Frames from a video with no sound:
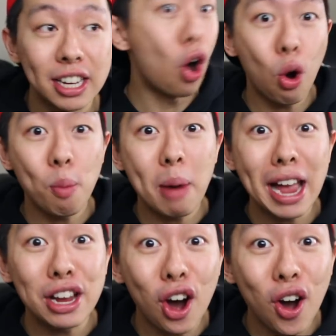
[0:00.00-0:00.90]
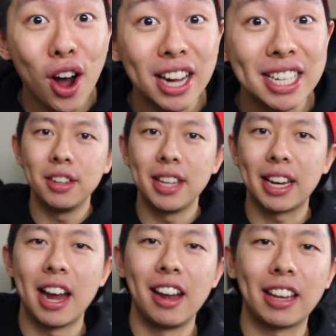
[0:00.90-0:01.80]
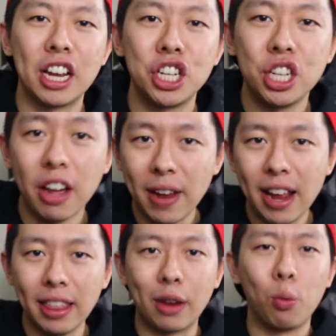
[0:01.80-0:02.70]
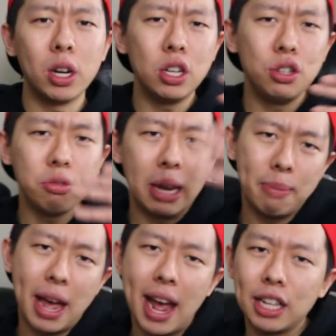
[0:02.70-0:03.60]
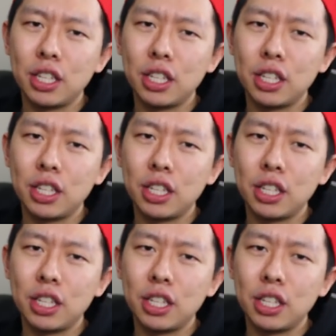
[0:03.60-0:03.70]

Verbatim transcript: Oh my god. That was like kind of like a shoving, like, what are you doing, man?